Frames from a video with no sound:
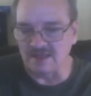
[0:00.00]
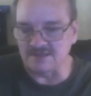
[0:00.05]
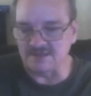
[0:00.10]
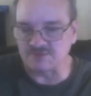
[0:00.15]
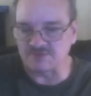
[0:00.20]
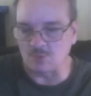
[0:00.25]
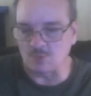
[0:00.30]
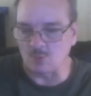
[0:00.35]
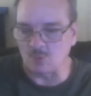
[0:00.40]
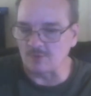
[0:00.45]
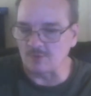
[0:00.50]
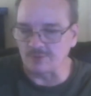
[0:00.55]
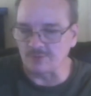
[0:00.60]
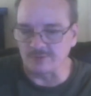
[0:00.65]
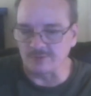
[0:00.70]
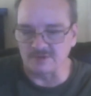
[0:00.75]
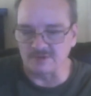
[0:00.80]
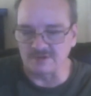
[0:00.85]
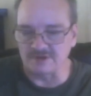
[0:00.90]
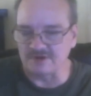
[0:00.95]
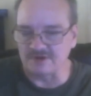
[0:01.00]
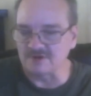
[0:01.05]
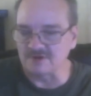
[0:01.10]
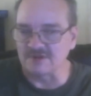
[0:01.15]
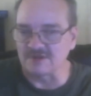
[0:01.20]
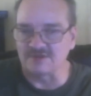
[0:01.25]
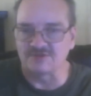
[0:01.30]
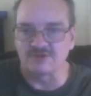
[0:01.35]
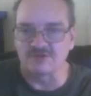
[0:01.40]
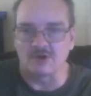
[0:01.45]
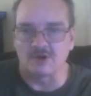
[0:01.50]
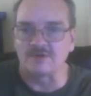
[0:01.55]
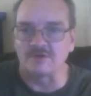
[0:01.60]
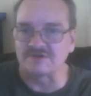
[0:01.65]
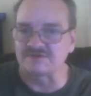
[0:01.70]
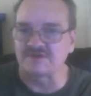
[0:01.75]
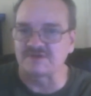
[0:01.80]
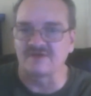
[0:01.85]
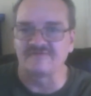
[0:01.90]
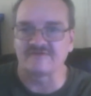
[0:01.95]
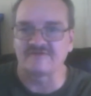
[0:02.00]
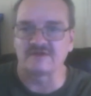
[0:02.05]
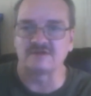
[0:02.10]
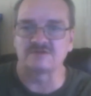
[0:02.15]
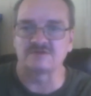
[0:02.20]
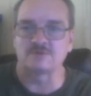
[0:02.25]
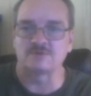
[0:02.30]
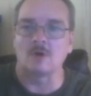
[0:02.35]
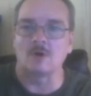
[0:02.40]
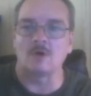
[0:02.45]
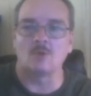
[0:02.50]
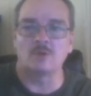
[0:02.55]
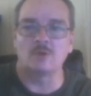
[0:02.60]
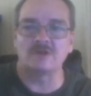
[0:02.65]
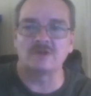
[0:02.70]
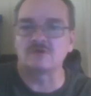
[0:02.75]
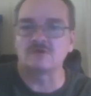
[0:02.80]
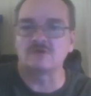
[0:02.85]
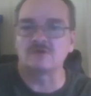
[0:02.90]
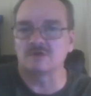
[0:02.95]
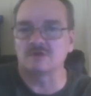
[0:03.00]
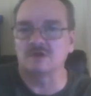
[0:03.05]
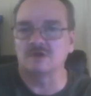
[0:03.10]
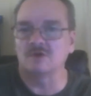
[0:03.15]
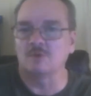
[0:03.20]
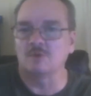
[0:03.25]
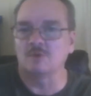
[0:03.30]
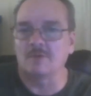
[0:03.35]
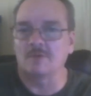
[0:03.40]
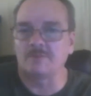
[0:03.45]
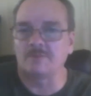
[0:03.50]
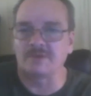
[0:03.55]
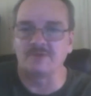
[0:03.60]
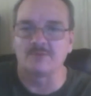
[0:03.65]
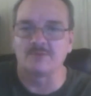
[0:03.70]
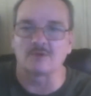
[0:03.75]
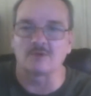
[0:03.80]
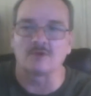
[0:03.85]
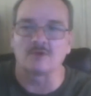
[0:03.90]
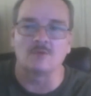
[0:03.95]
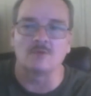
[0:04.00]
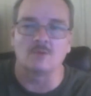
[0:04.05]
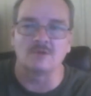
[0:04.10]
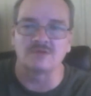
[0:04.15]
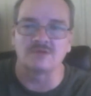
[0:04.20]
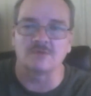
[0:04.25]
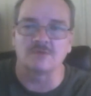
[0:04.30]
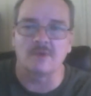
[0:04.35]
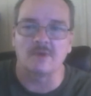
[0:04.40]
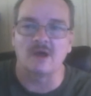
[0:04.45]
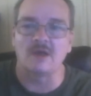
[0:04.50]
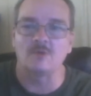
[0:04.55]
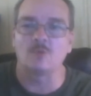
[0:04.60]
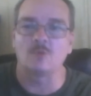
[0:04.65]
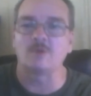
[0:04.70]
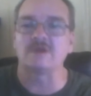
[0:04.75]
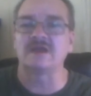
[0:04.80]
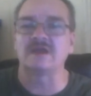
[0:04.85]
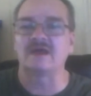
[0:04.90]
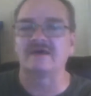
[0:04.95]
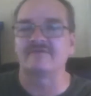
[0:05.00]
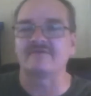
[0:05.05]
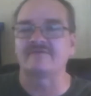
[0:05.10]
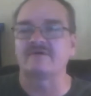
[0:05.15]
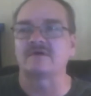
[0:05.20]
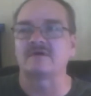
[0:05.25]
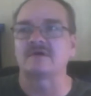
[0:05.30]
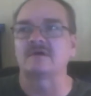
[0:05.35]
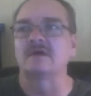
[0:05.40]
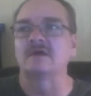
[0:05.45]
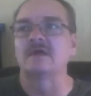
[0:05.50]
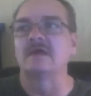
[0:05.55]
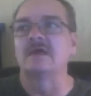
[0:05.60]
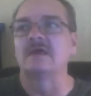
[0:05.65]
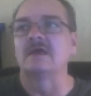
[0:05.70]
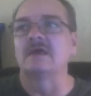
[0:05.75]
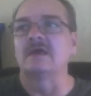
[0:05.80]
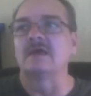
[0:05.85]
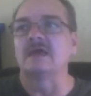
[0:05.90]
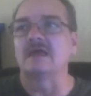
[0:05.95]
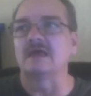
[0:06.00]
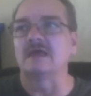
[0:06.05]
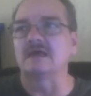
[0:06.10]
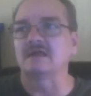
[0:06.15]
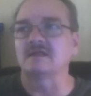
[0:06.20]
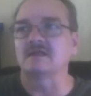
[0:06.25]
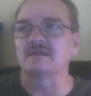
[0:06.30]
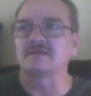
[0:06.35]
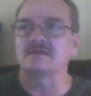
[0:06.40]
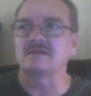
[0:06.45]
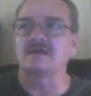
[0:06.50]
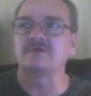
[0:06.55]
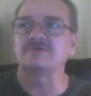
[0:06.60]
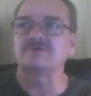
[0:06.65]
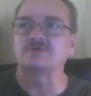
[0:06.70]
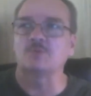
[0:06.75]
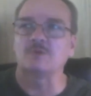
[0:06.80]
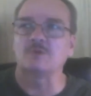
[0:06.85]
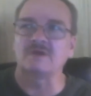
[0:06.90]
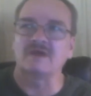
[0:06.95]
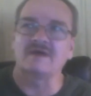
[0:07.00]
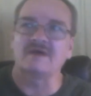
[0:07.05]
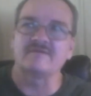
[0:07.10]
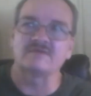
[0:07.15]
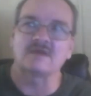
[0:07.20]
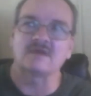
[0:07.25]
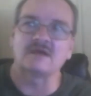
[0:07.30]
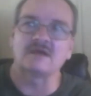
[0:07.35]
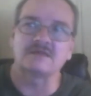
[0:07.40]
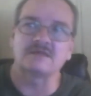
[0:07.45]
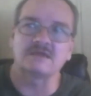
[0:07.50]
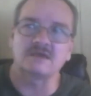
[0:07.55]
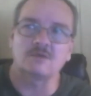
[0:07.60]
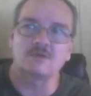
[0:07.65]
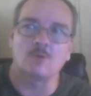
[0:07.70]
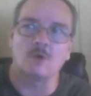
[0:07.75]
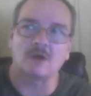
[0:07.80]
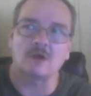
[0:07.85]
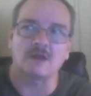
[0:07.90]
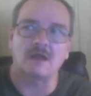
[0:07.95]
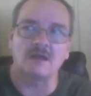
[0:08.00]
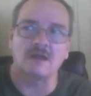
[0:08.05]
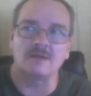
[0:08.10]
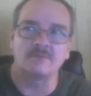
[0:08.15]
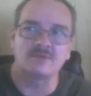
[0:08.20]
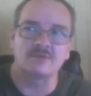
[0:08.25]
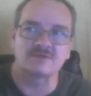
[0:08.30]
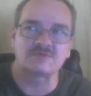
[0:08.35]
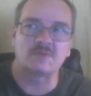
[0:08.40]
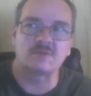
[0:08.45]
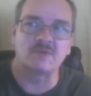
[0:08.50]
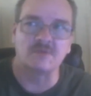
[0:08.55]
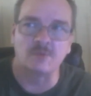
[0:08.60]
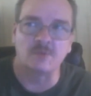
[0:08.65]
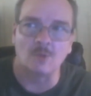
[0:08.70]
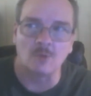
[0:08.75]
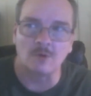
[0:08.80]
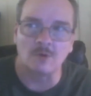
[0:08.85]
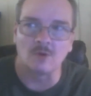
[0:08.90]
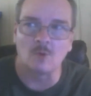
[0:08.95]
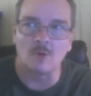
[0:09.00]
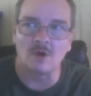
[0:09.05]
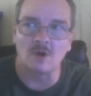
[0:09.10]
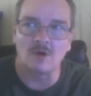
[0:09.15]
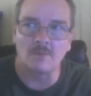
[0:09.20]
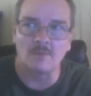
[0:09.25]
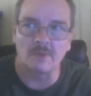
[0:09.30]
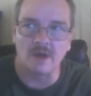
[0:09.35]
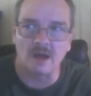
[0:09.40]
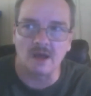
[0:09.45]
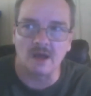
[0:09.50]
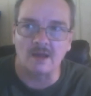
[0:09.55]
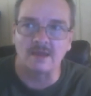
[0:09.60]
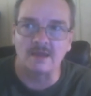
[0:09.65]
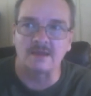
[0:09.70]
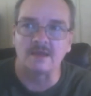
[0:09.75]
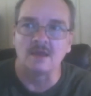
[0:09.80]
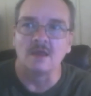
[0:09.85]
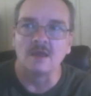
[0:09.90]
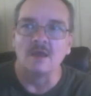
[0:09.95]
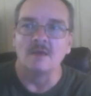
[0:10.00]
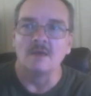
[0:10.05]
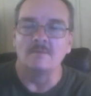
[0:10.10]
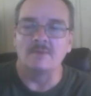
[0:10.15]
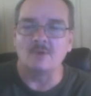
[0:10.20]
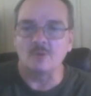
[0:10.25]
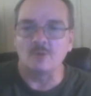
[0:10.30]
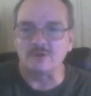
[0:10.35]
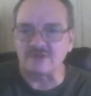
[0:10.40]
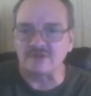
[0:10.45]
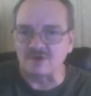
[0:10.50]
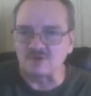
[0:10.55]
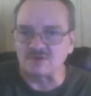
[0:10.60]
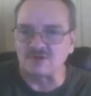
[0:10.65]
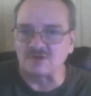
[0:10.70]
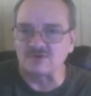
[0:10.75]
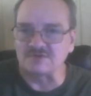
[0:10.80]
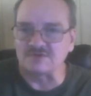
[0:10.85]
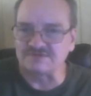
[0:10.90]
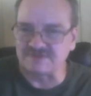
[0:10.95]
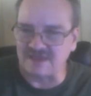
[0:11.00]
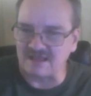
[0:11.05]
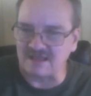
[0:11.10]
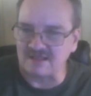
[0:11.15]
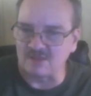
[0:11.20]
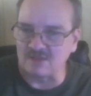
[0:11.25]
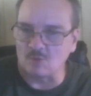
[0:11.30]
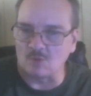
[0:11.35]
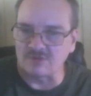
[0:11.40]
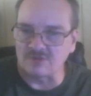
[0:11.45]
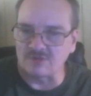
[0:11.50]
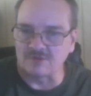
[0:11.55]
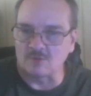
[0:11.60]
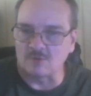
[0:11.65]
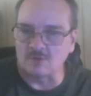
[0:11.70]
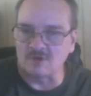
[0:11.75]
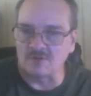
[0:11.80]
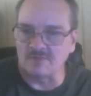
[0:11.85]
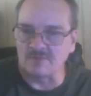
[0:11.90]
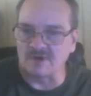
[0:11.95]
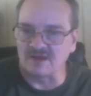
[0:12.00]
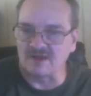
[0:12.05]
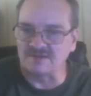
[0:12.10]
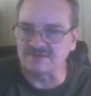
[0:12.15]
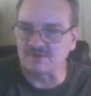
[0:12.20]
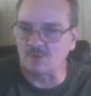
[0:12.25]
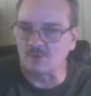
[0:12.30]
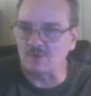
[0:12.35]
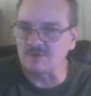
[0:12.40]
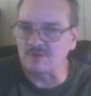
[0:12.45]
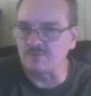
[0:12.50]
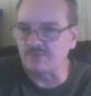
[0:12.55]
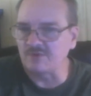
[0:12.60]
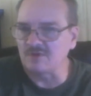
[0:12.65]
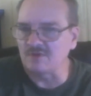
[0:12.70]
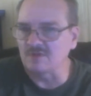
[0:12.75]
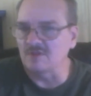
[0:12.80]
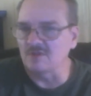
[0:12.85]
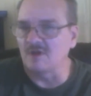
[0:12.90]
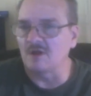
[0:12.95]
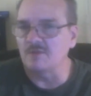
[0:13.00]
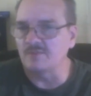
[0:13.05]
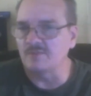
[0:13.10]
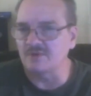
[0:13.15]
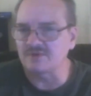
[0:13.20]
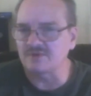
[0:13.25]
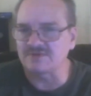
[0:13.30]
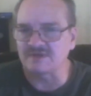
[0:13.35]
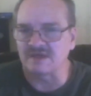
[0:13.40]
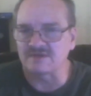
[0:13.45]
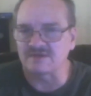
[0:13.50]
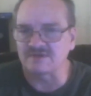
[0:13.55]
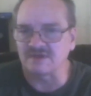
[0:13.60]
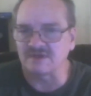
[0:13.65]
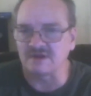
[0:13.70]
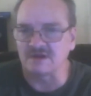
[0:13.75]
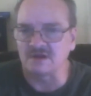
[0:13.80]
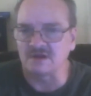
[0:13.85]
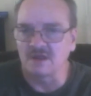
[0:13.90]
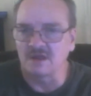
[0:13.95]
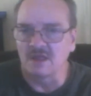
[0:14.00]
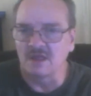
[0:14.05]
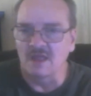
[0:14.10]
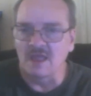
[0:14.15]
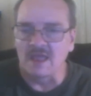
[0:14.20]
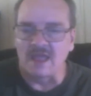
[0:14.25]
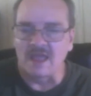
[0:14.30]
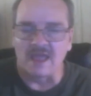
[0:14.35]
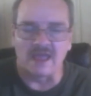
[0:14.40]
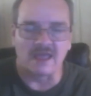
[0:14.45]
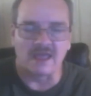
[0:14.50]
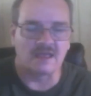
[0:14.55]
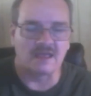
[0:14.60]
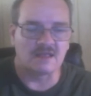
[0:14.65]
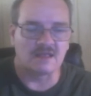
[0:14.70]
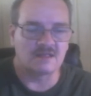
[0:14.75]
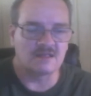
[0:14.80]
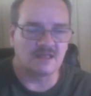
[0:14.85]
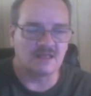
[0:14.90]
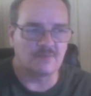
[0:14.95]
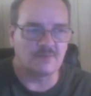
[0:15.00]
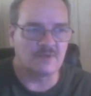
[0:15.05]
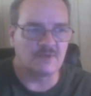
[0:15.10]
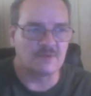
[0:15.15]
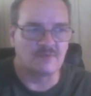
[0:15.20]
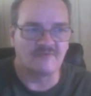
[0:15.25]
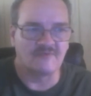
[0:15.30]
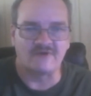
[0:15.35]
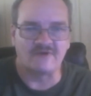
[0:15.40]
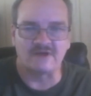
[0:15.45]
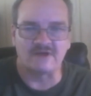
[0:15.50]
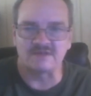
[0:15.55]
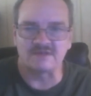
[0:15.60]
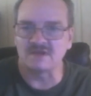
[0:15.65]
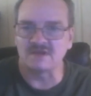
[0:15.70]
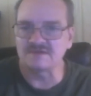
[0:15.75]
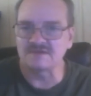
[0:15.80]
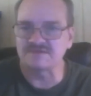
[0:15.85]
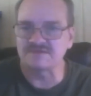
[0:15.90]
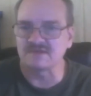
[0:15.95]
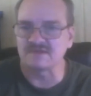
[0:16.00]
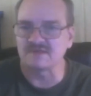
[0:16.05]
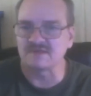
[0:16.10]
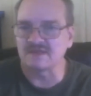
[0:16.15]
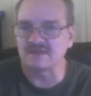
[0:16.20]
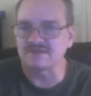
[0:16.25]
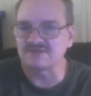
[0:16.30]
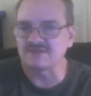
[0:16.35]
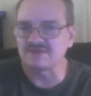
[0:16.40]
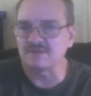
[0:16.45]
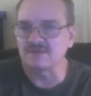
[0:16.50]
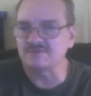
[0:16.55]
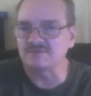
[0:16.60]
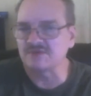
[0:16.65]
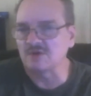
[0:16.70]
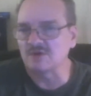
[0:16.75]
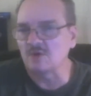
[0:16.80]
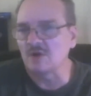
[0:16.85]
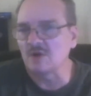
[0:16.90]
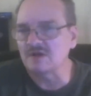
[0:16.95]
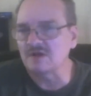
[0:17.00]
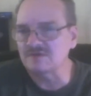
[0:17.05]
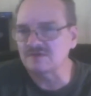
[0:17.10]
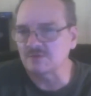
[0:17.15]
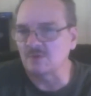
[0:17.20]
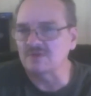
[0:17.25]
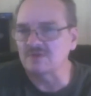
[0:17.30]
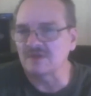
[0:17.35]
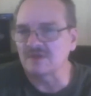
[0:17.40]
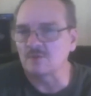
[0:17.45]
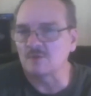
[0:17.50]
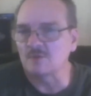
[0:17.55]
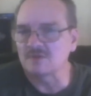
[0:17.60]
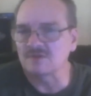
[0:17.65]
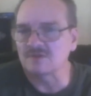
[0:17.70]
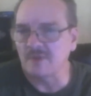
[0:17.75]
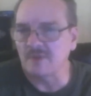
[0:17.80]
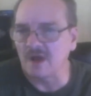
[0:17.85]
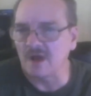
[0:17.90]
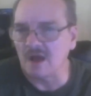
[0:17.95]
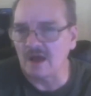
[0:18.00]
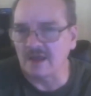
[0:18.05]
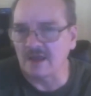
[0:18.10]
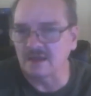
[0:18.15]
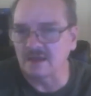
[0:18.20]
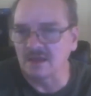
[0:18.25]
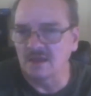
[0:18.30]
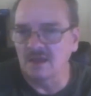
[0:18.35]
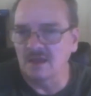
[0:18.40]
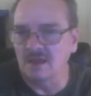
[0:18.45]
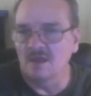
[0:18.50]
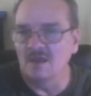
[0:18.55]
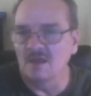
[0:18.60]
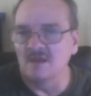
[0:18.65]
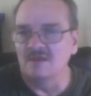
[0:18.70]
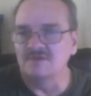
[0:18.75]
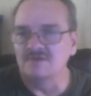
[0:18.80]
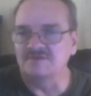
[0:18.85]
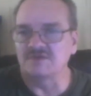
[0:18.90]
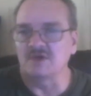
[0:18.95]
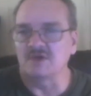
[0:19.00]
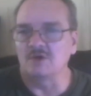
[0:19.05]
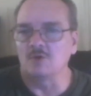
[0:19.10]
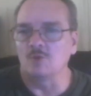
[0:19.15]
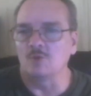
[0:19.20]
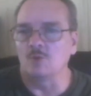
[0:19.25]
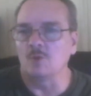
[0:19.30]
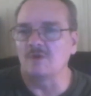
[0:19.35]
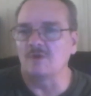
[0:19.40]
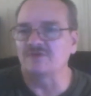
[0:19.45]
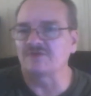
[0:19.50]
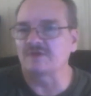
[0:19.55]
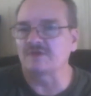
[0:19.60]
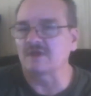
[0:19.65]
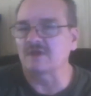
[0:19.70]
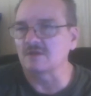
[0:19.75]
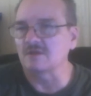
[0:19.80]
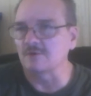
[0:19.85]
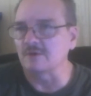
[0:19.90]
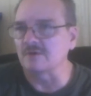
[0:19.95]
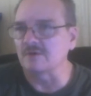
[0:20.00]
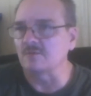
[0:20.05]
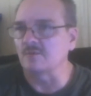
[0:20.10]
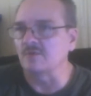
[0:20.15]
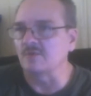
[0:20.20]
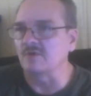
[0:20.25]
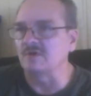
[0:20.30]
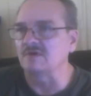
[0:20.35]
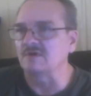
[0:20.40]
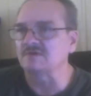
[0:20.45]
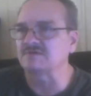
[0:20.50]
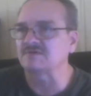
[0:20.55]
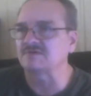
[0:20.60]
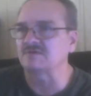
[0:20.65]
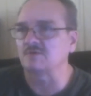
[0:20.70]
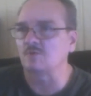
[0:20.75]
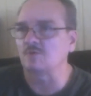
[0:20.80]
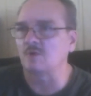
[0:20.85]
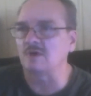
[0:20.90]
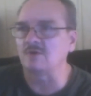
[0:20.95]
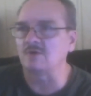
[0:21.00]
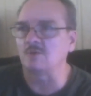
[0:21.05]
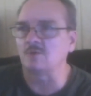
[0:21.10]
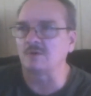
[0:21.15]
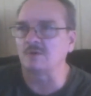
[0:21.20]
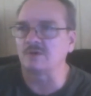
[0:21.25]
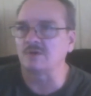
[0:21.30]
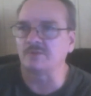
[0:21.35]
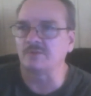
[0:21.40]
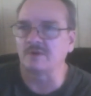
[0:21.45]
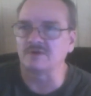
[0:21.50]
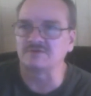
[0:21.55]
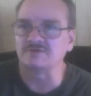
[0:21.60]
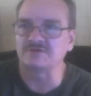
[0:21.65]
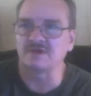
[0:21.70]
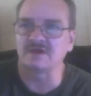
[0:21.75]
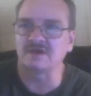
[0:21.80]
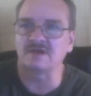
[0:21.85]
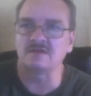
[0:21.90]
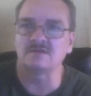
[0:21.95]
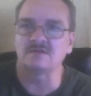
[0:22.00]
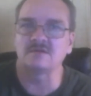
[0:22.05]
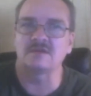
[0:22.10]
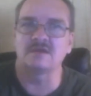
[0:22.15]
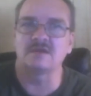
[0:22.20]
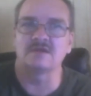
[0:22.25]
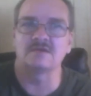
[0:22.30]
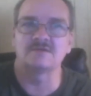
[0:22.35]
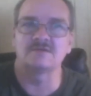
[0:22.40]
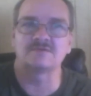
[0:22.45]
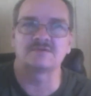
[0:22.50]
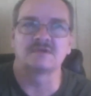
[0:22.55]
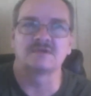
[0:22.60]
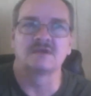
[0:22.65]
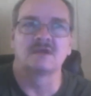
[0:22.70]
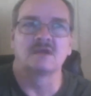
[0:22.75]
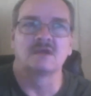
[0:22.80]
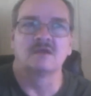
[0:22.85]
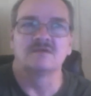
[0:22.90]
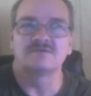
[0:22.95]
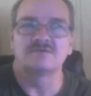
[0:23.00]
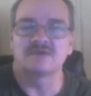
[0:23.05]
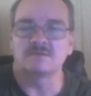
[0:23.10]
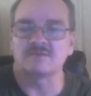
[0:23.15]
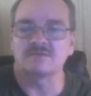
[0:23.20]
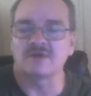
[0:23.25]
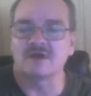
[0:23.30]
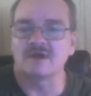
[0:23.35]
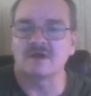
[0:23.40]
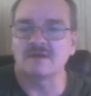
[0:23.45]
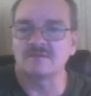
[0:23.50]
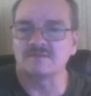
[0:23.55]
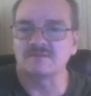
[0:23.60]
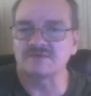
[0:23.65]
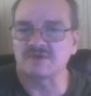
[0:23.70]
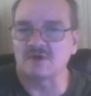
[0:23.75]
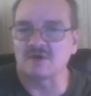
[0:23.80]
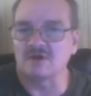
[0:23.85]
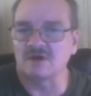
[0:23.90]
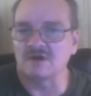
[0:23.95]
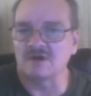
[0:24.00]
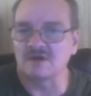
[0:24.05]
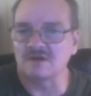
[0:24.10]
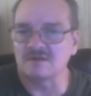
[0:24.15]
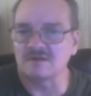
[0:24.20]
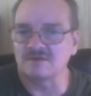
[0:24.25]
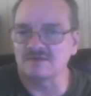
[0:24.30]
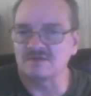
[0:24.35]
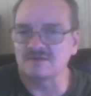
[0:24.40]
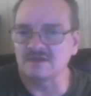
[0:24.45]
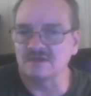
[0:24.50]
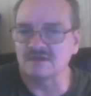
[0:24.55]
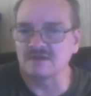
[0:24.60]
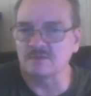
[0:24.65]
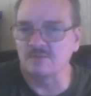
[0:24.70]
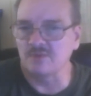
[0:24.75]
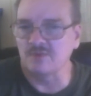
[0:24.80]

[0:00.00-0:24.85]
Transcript: we're literally throwing stuff against the wall. We don't know what people are going to want to buy. We have an inclination, we have an idea of what kind of books people will want to buy, but we don't know exactly what they'll want to buy. So we put a lot of books out there and let people find us and let them show us what they want to buy. So with the coloring books, the way we approach that is sometimes on the book